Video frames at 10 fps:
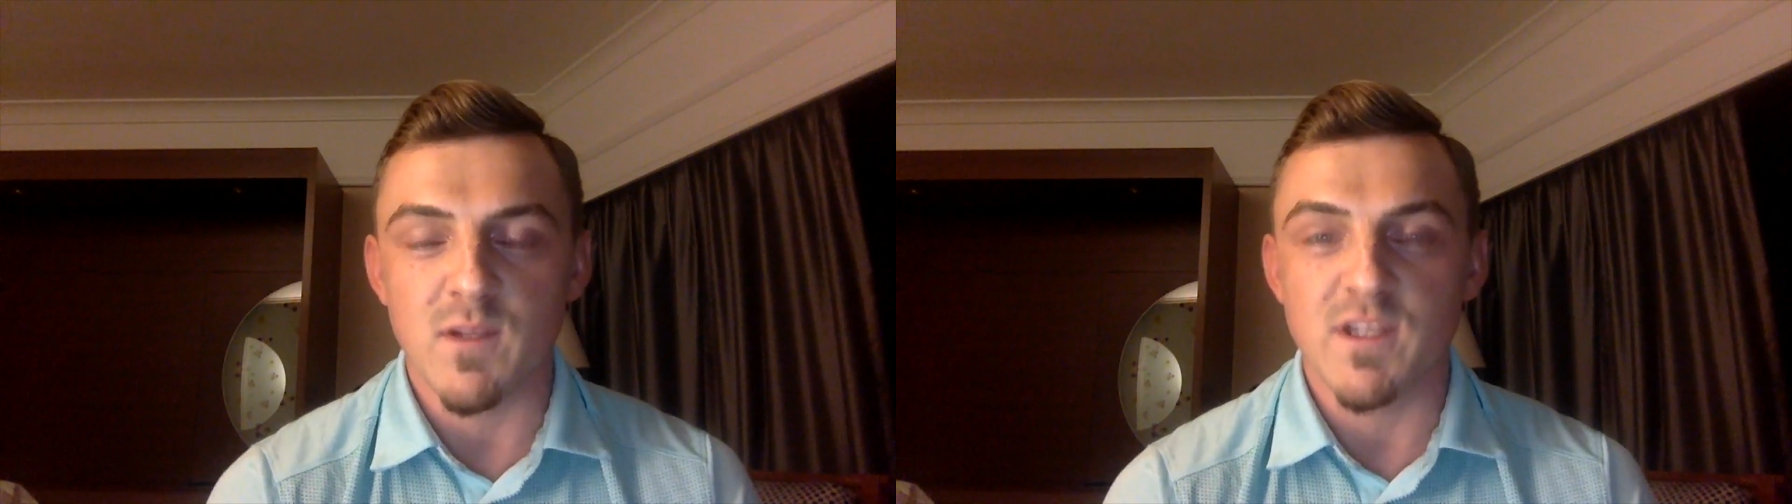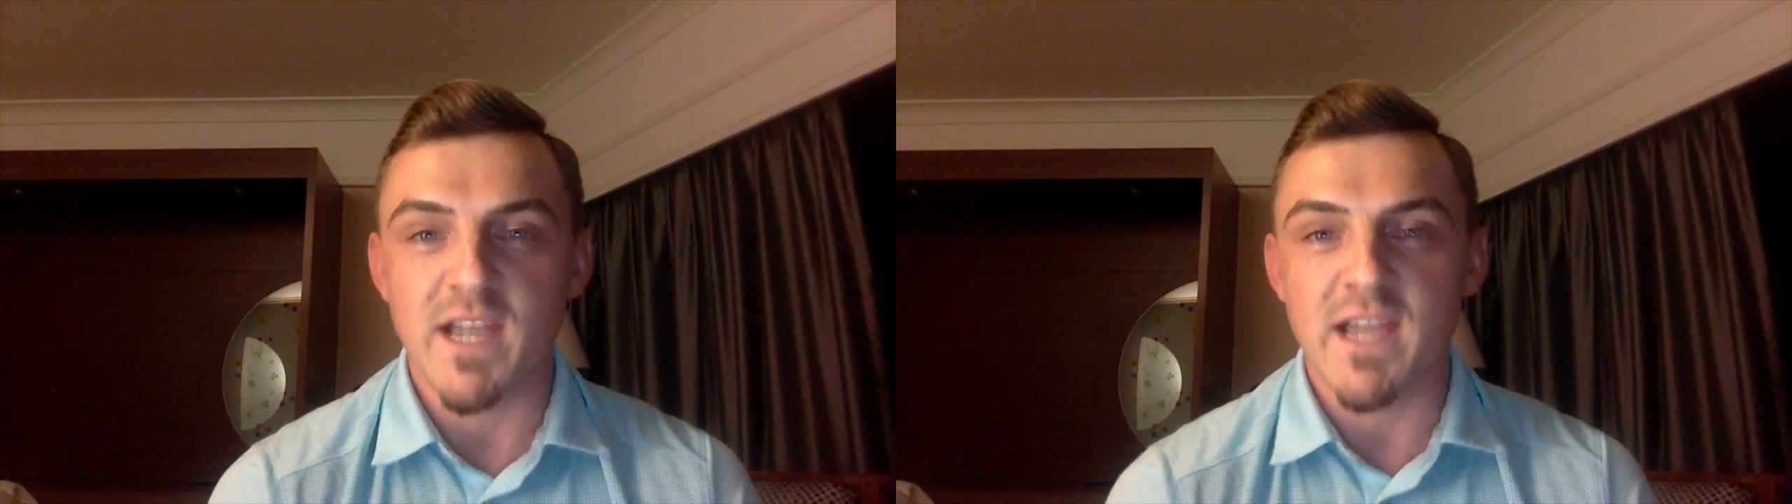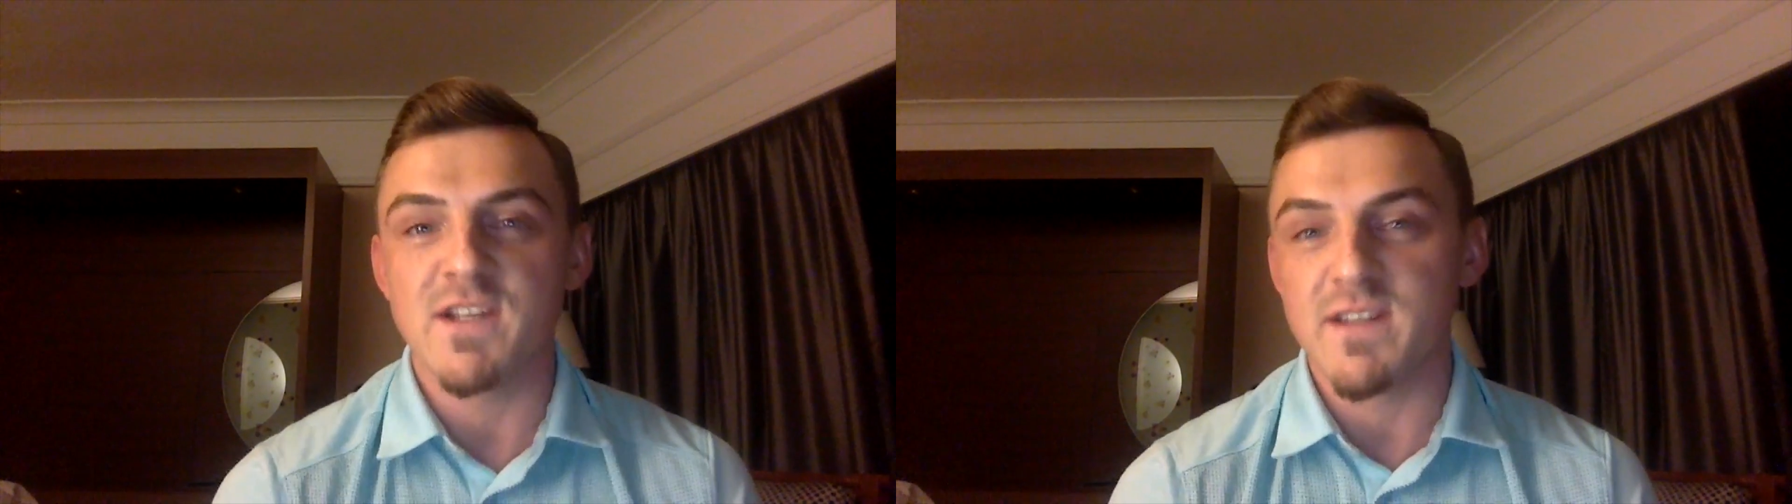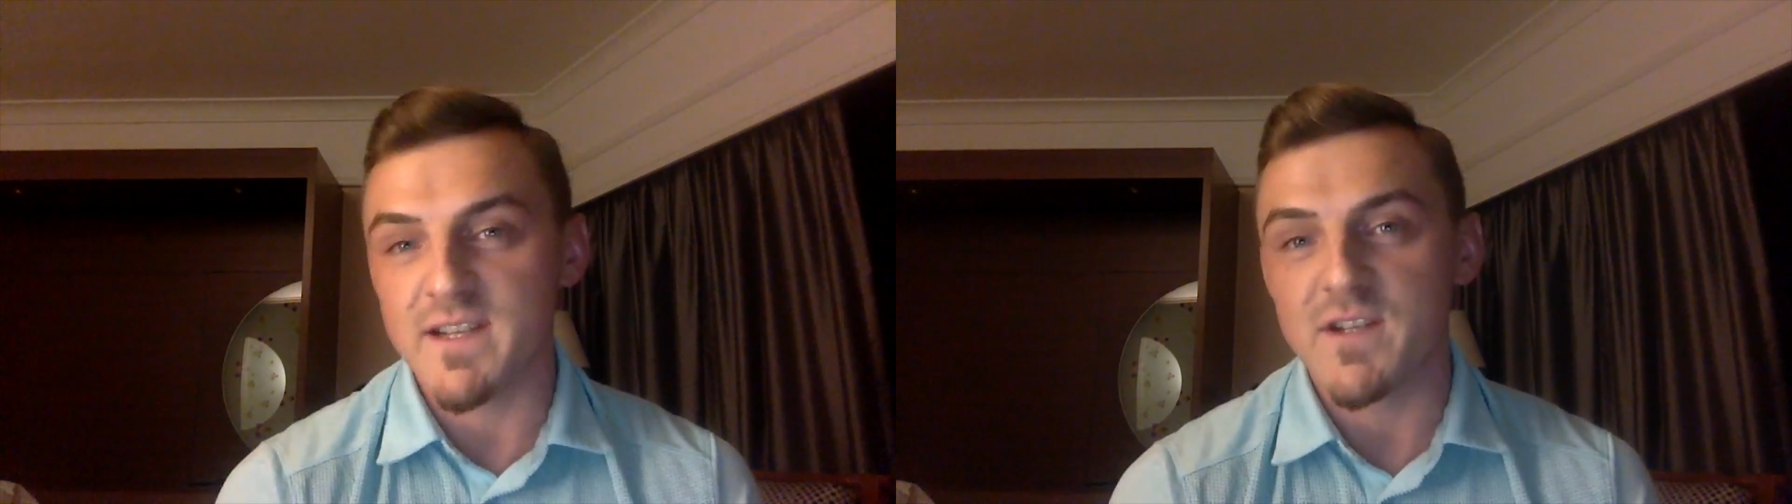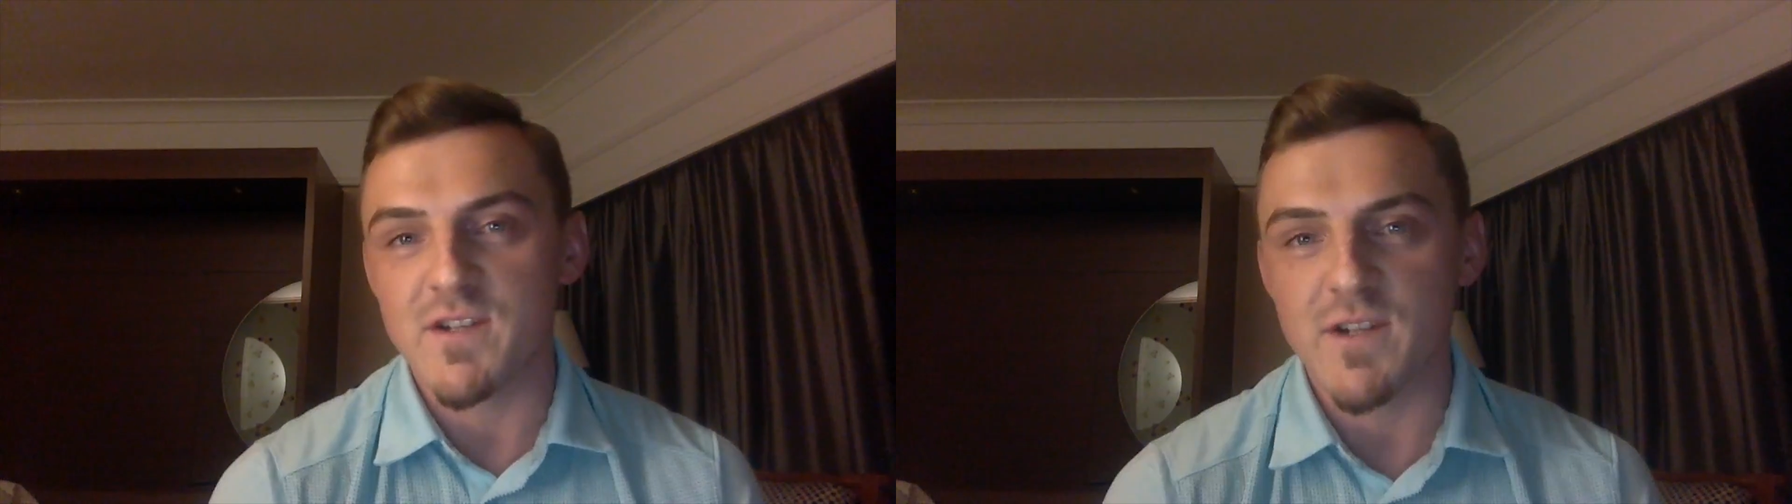change an
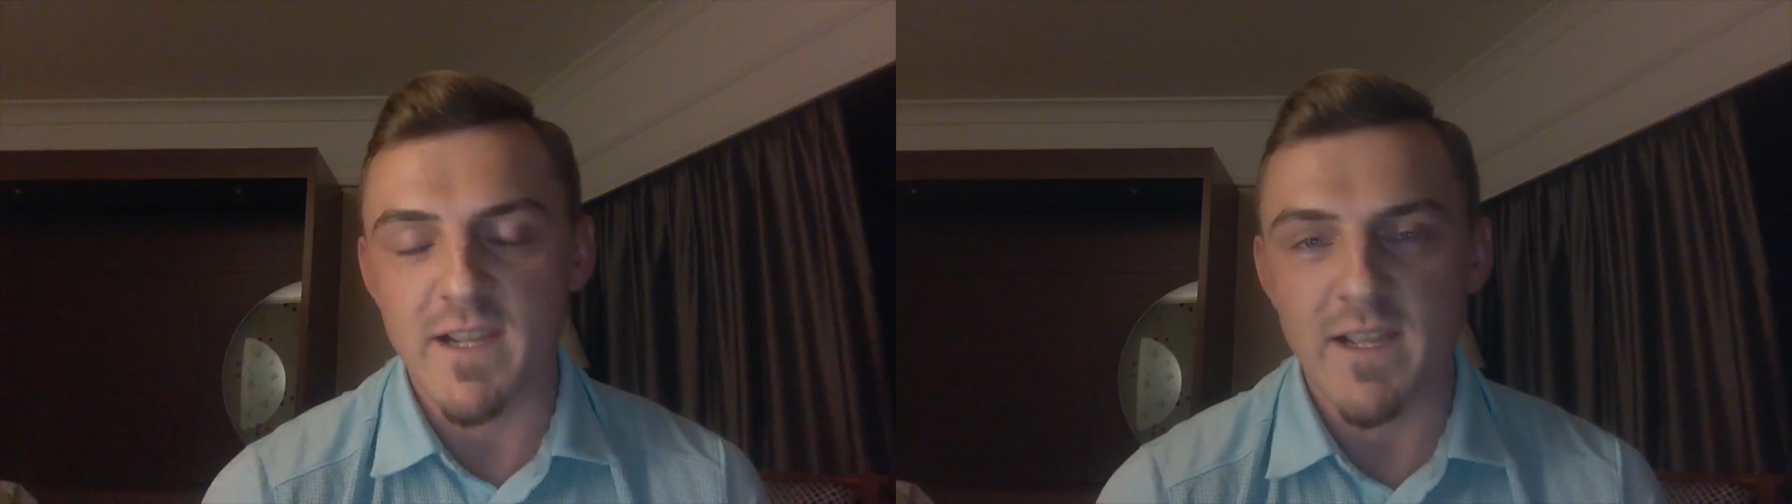industry